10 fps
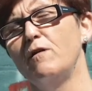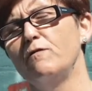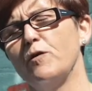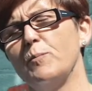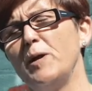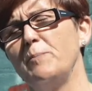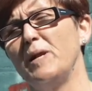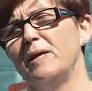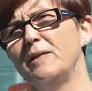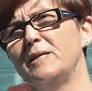for
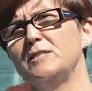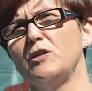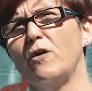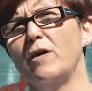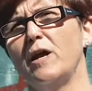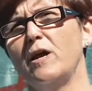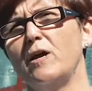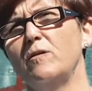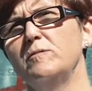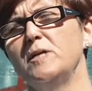people in this
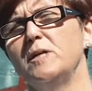area,